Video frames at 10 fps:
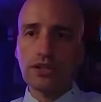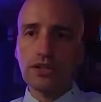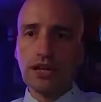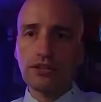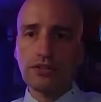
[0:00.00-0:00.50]

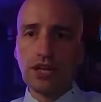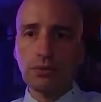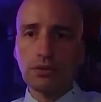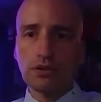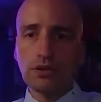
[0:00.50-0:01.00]
on a
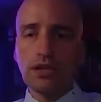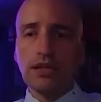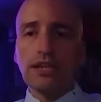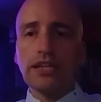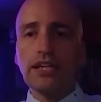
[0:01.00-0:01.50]
table,
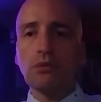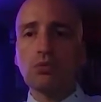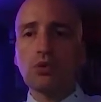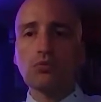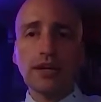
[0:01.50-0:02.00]
it
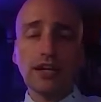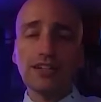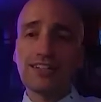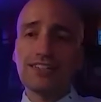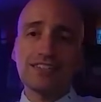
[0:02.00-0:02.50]
will
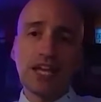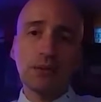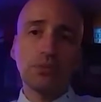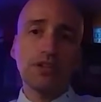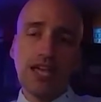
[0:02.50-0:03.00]
recognize the
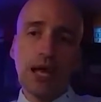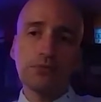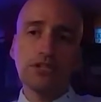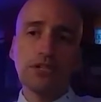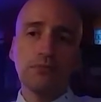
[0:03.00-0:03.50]
table in the
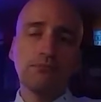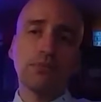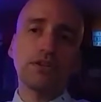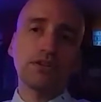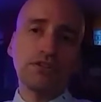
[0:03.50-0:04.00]
caption,
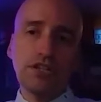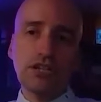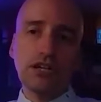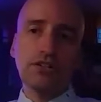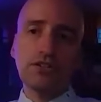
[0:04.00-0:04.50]
but the
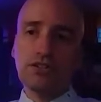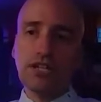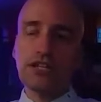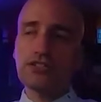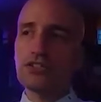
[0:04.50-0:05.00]
TR, the
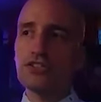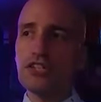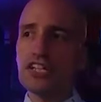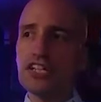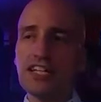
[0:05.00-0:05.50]
TH, and the
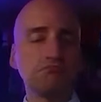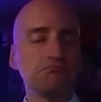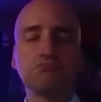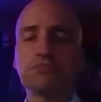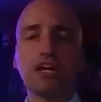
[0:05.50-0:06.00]
TD
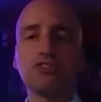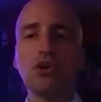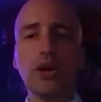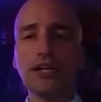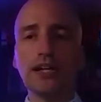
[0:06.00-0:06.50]
has
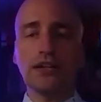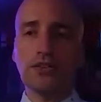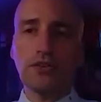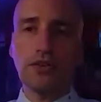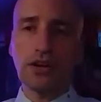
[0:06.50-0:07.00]
no idea that
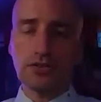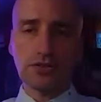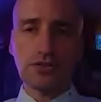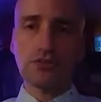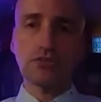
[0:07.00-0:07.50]
they're there,
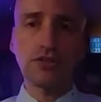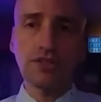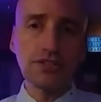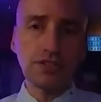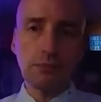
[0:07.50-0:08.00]
just
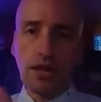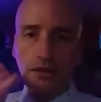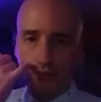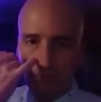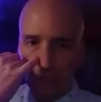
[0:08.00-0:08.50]
sees them
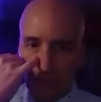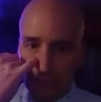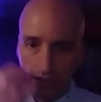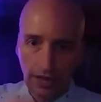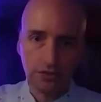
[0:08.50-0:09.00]
as plain
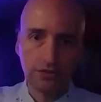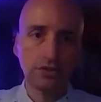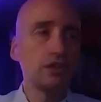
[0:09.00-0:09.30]
text.